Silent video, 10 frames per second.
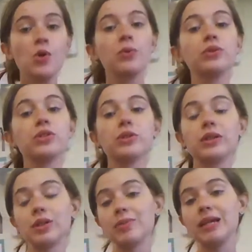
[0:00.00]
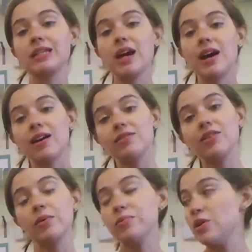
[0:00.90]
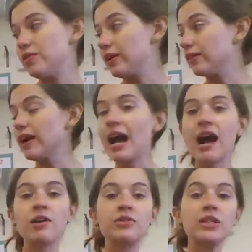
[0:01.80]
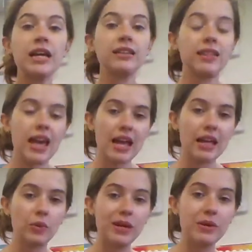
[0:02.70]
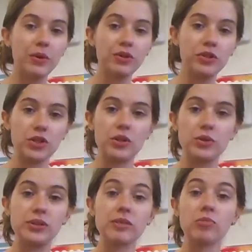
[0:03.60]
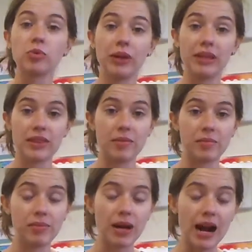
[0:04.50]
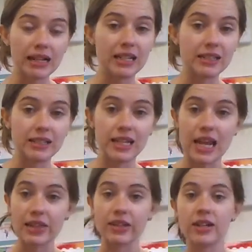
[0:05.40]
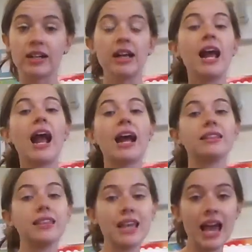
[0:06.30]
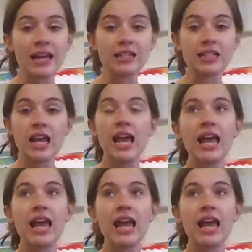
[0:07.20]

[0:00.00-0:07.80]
We'll do a little bit of moving around, and then we will do some rhythm practice together at the end.